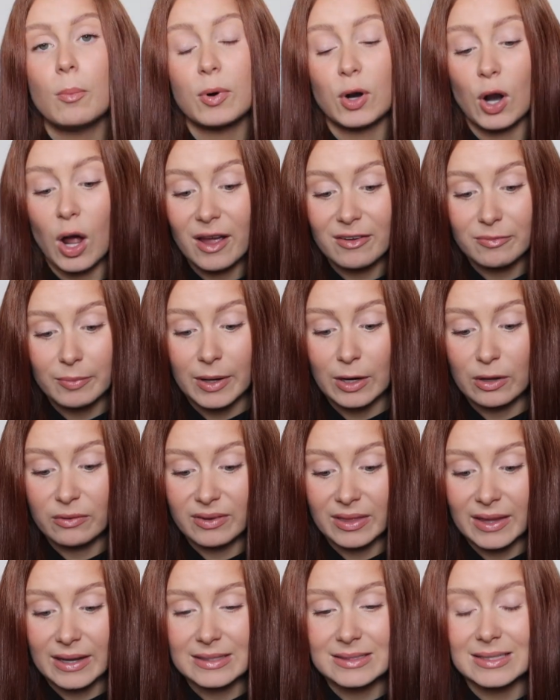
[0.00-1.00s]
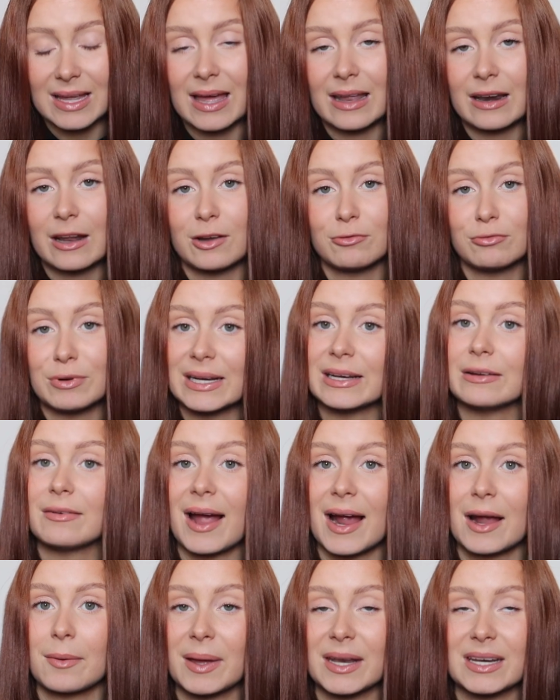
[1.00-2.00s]
But I've been loving this, and I really
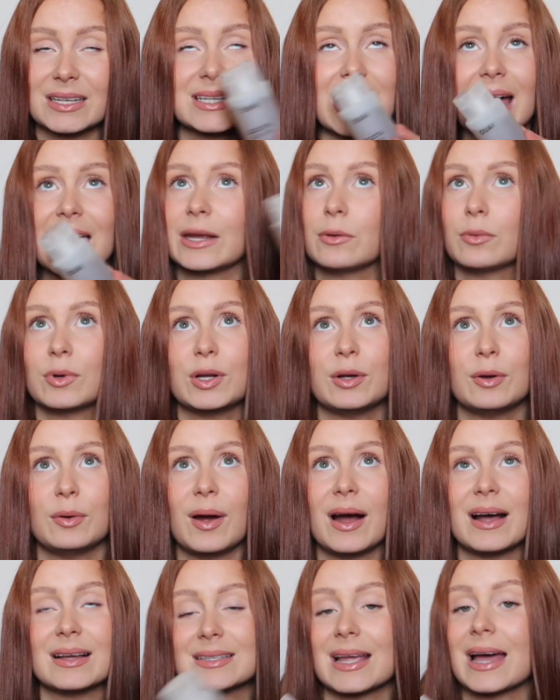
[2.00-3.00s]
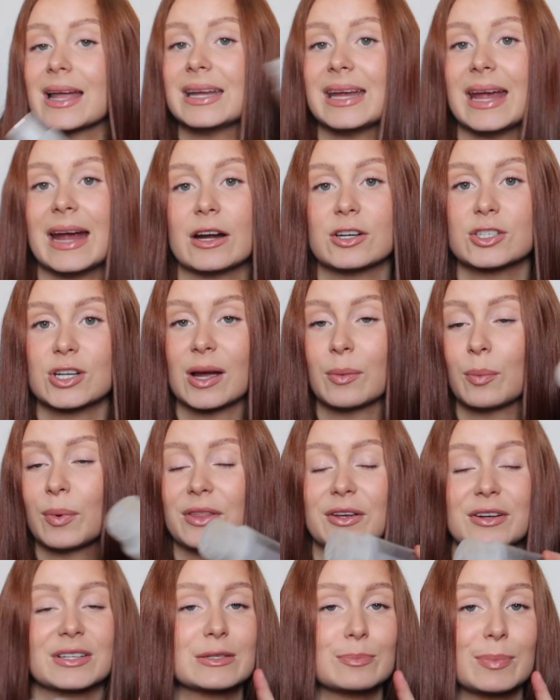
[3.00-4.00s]
recommend it to anyone who has any hair type,
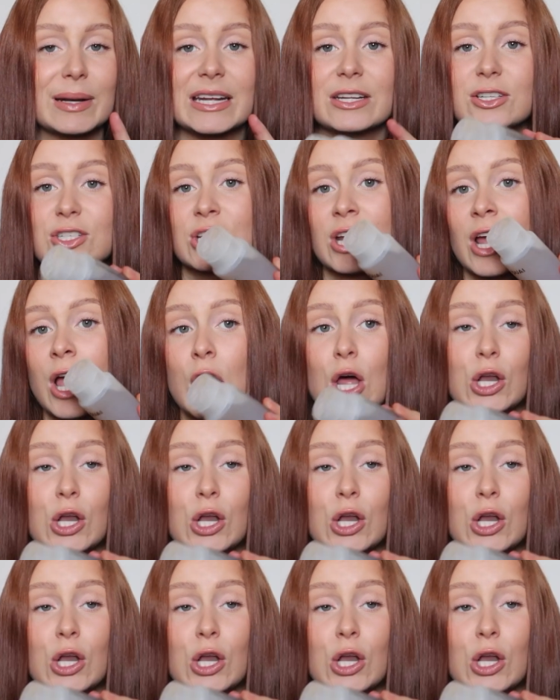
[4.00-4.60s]
whether it's bleached,